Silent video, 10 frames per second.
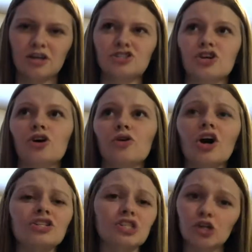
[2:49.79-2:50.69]
So
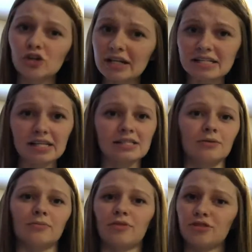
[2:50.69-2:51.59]
constant
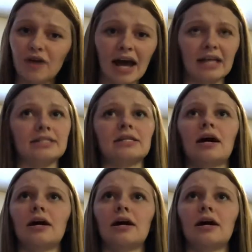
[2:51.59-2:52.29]
criticism, threats,